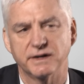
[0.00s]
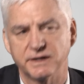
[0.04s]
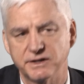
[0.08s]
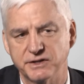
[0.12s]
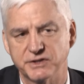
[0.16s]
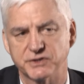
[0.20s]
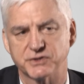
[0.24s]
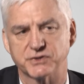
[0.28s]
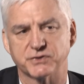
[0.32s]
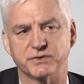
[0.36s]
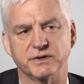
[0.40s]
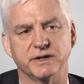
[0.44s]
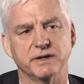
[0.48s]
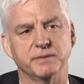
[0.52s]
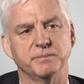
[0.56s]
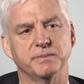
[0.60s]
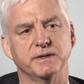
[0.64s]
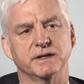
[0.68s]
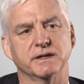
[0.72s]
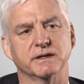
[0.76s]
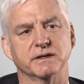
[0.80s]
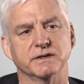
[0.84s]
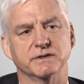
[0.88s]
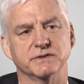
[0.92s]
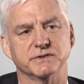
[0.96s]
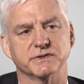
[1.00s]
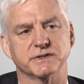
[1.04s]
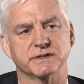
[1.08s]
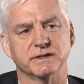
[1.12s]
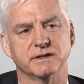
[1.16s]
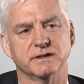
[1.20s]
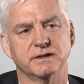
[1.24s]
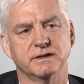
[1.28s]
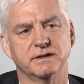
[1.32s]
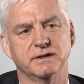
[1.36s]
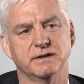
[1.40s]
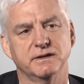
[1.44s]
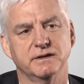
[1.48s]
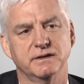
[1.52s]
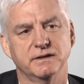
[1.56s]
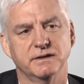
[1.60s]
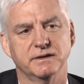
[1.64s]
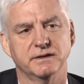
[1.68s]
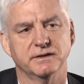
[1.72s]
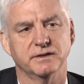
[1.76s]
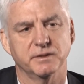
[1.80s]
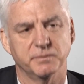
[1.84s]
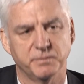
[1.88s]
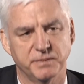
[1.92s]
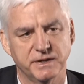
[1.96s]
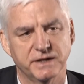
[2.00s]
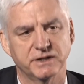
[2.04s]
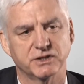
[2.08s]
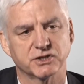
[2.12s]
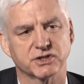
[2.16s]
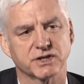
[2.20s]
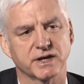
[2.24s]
industry because the big